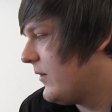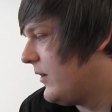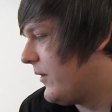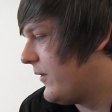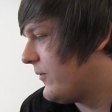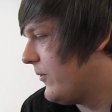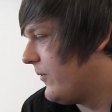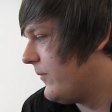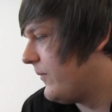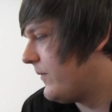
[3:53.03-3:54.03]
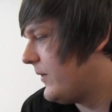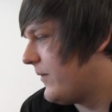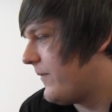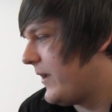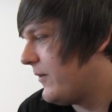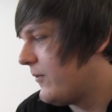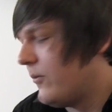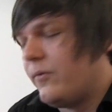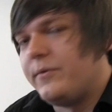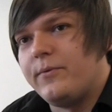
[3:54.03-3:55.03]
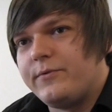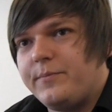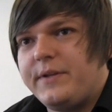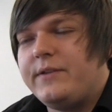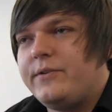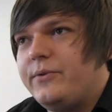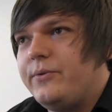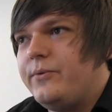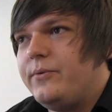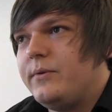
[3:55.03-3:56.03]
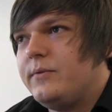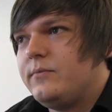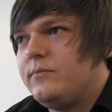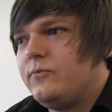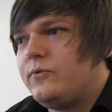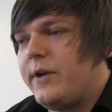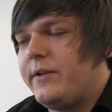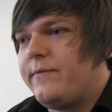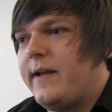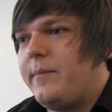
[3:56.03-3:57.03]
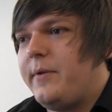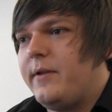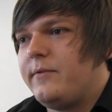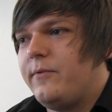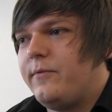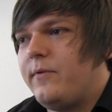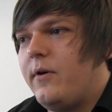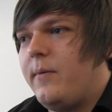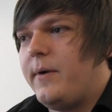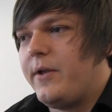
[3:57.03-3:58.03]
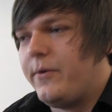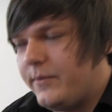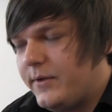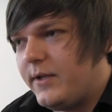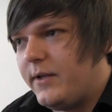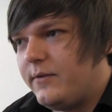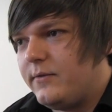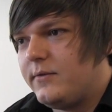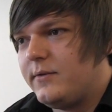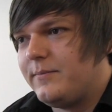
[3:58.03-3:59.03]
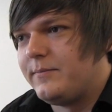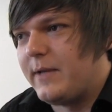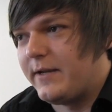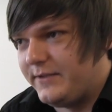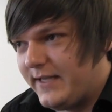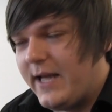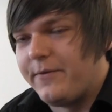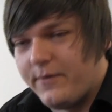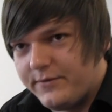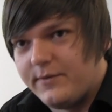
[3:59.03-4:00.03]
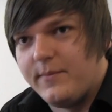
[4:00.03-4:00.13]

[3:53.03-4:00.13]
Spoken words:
Another sort of the vein of thought would also be to try and develop it sort of on my own and actually get out there onto the